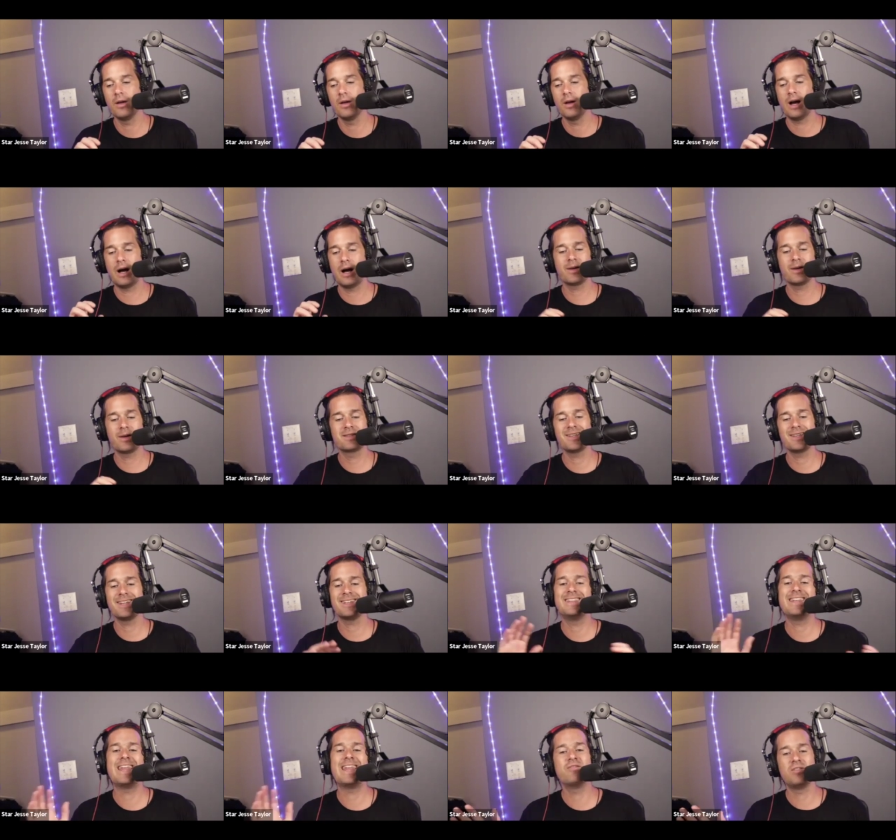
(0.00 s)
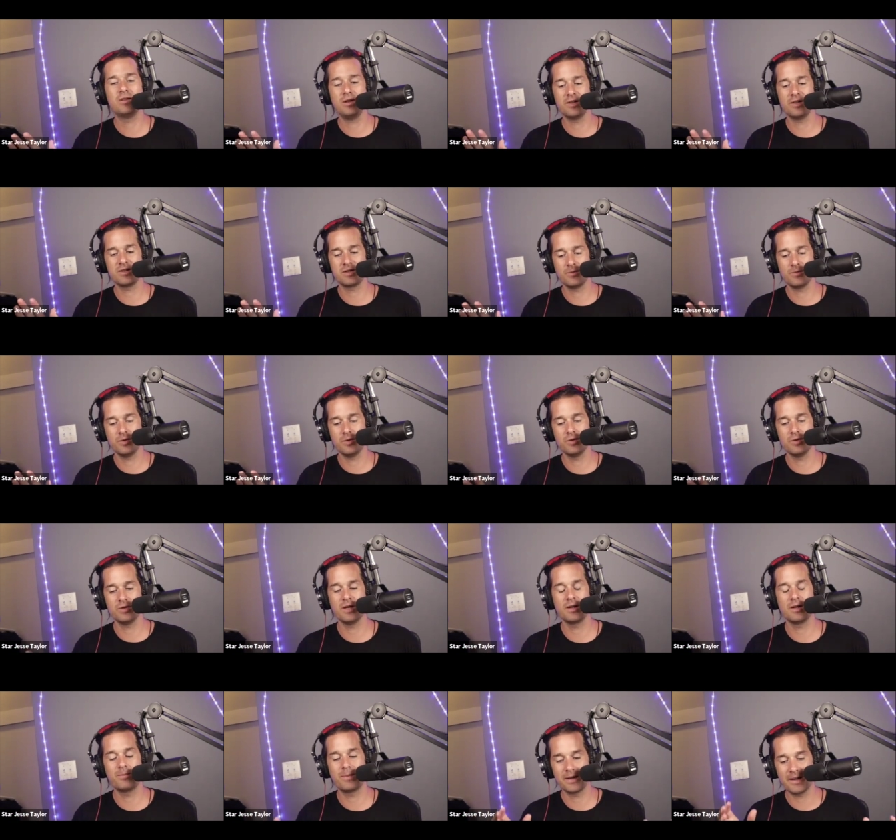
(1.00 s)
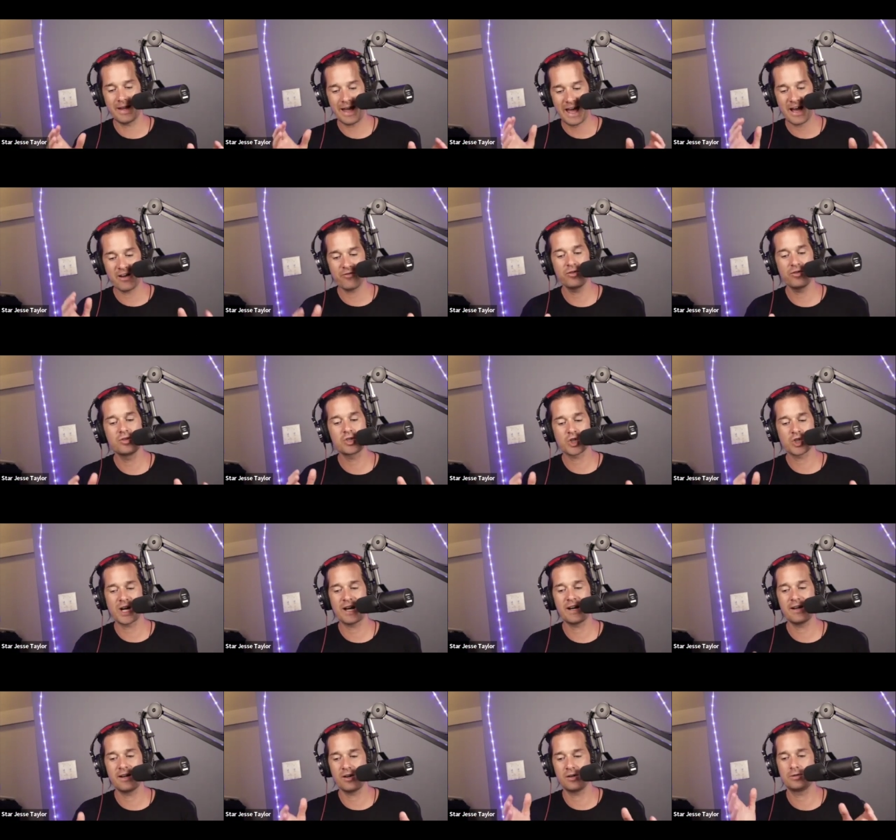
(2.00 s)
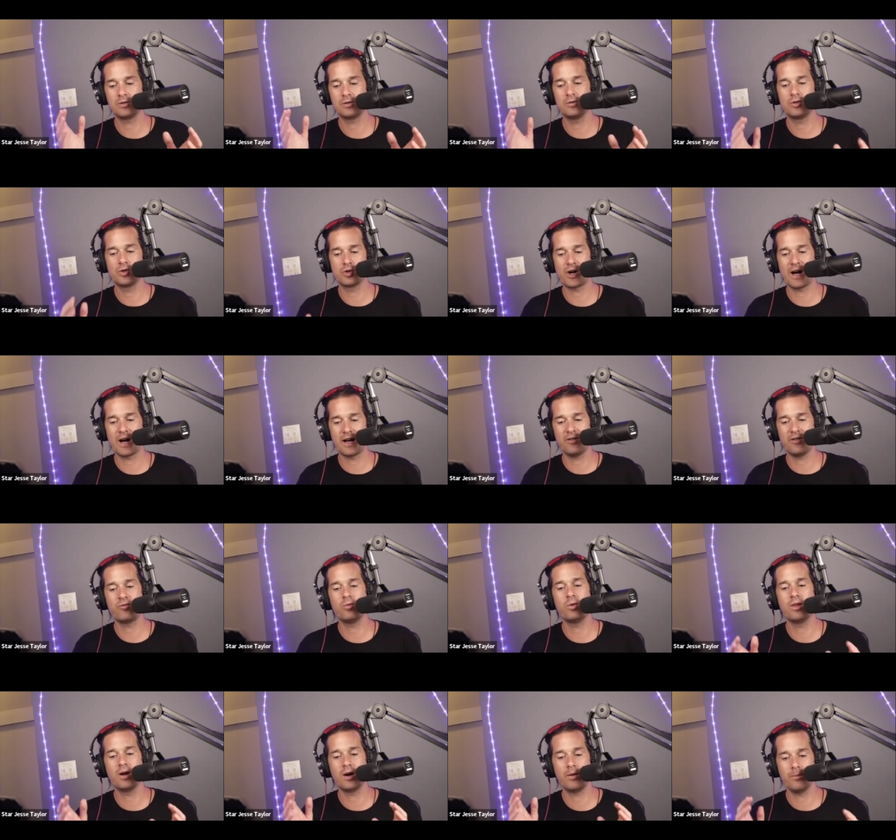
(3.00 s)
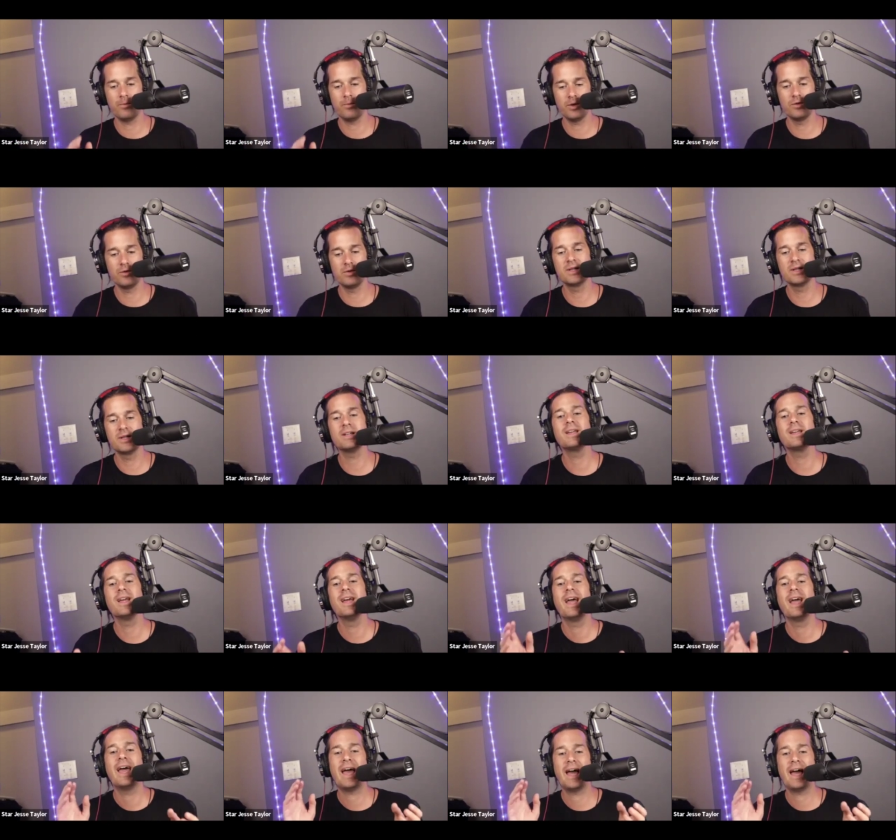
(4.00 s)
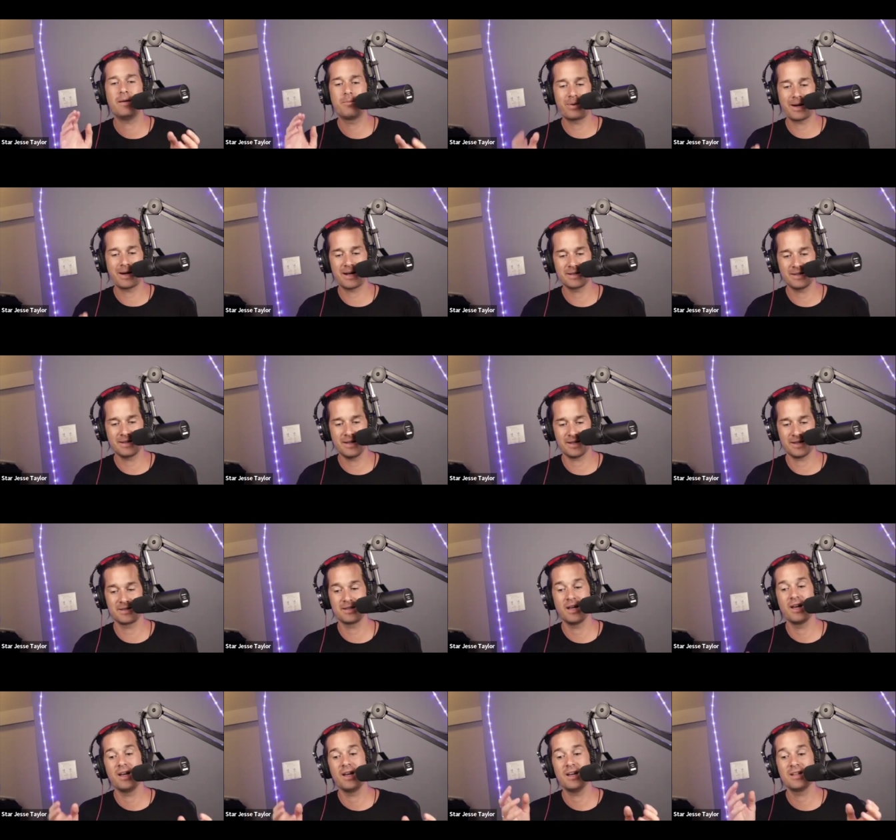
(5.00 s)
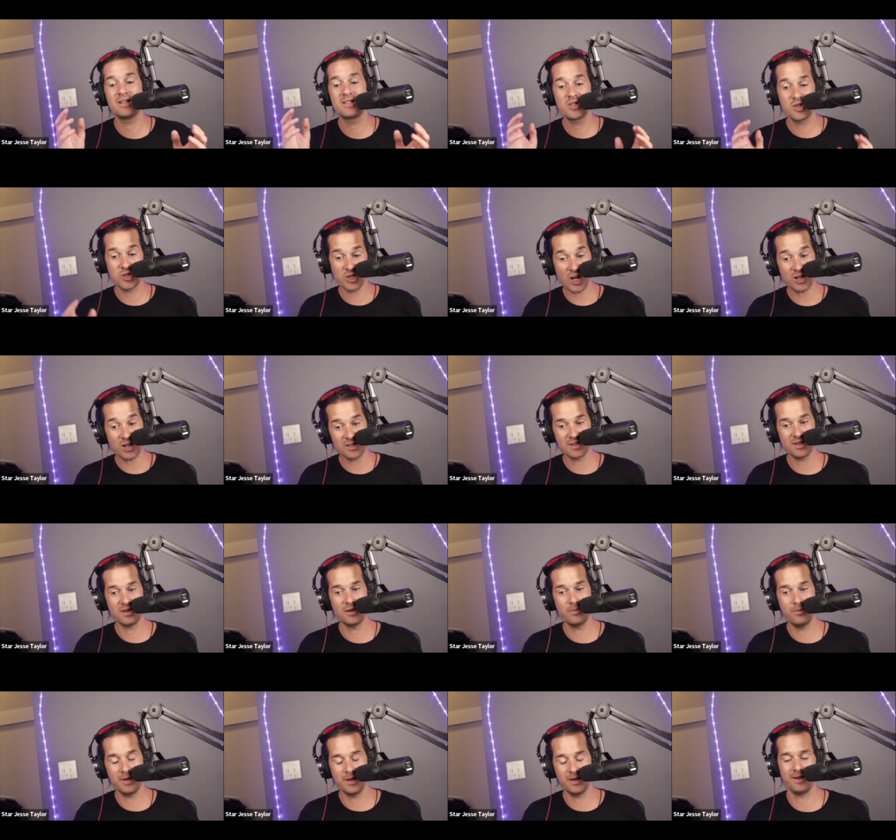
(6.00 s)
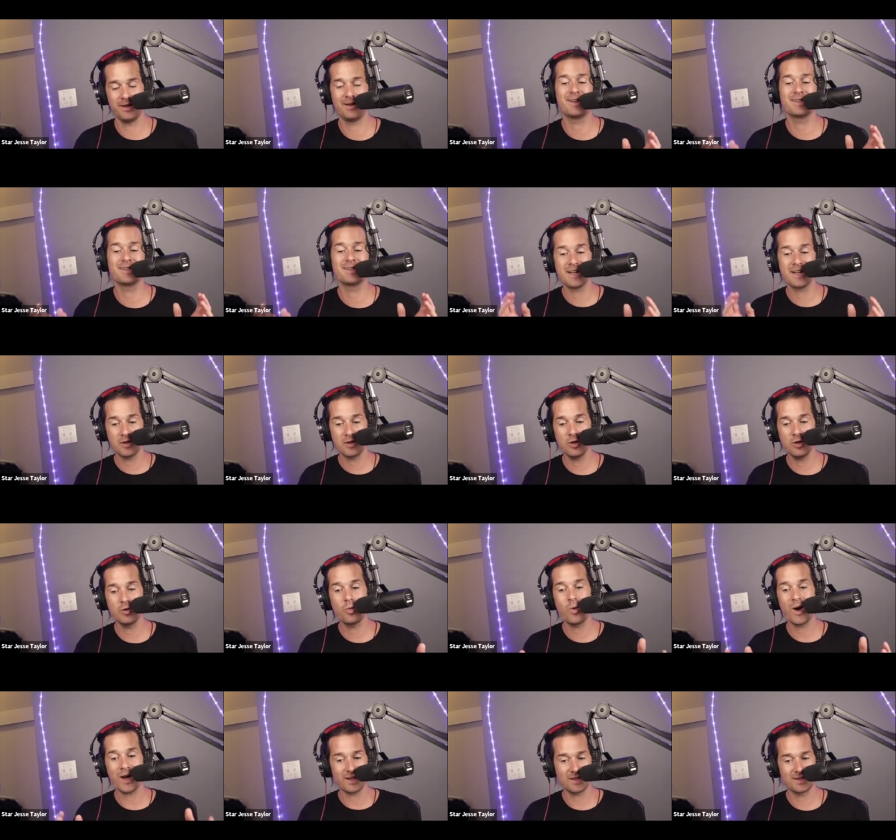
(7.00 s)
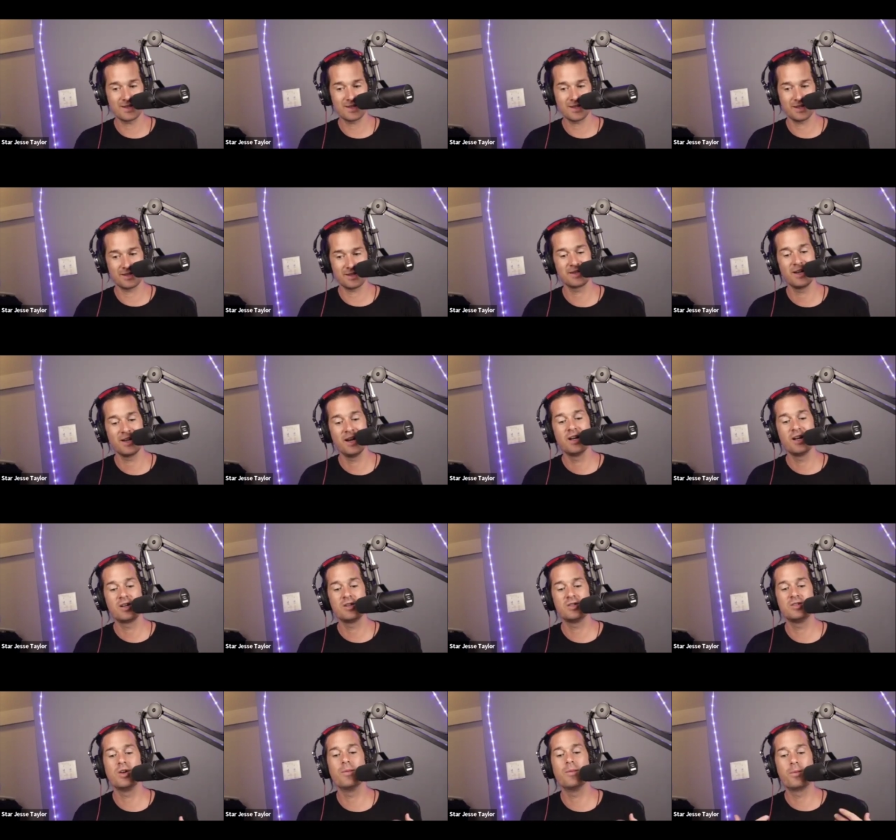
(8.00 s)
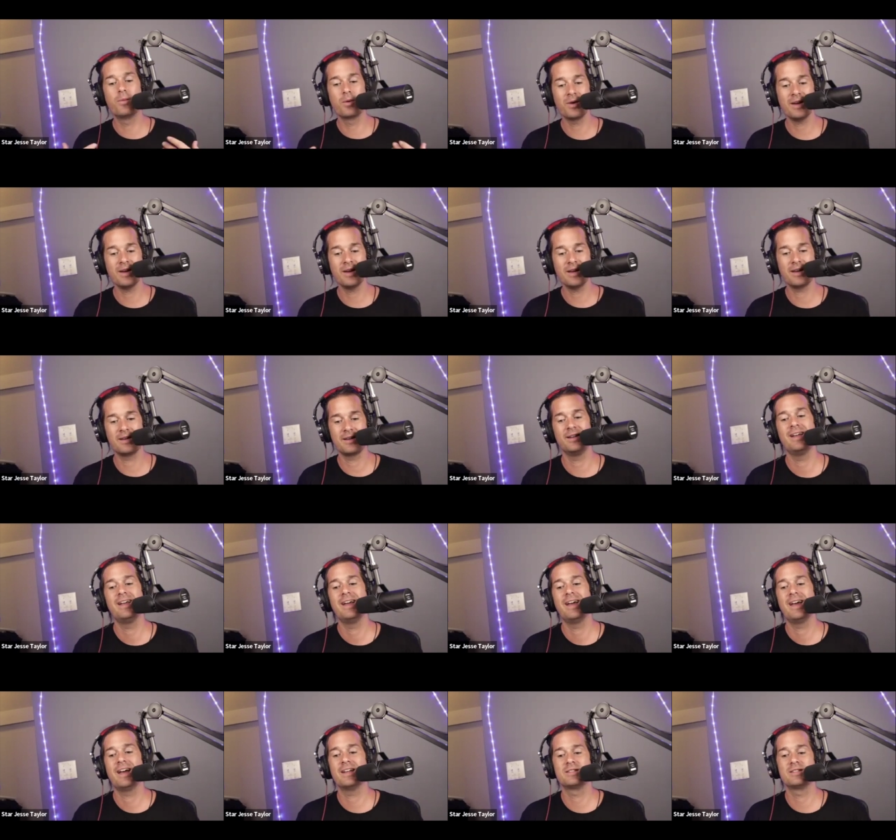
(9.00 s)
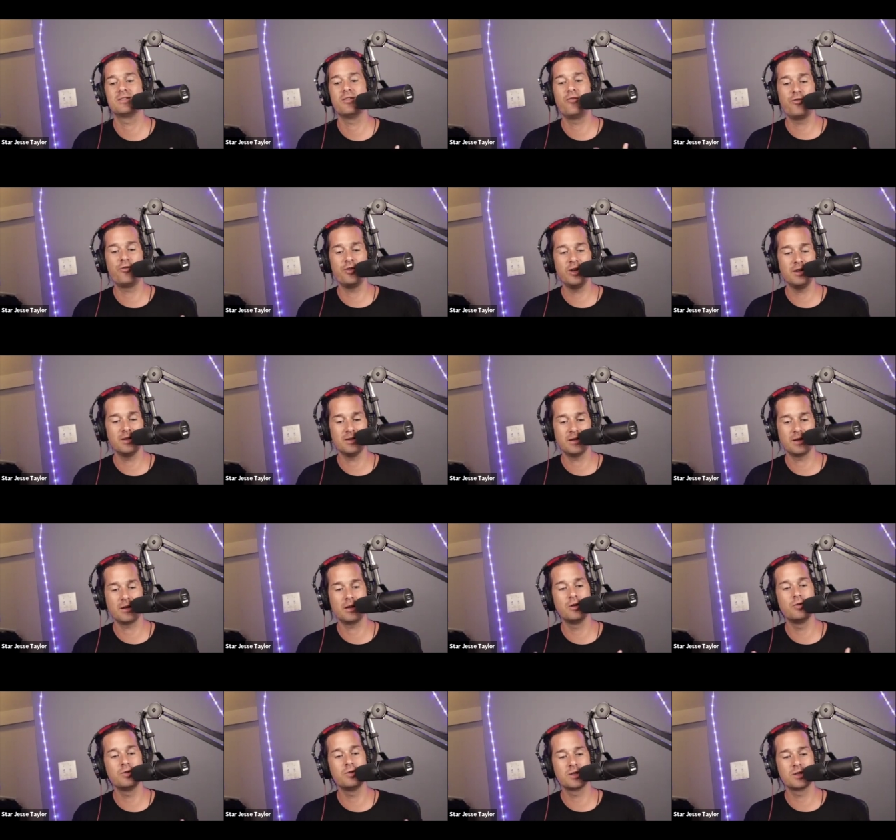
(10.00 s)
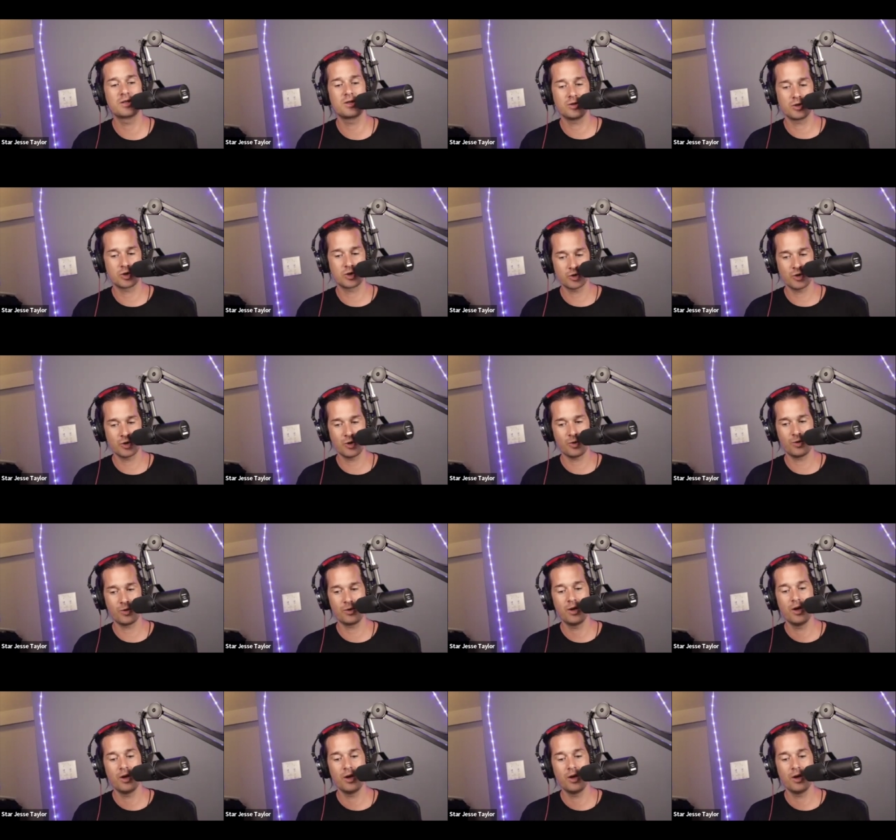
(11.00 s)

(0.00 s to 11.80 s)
I'm not saying never listen to music, but have you tried out to drive without music and podcasts? It sucks in the beginning. And I tell you why it sucks. Because your brain has the fear. It loses control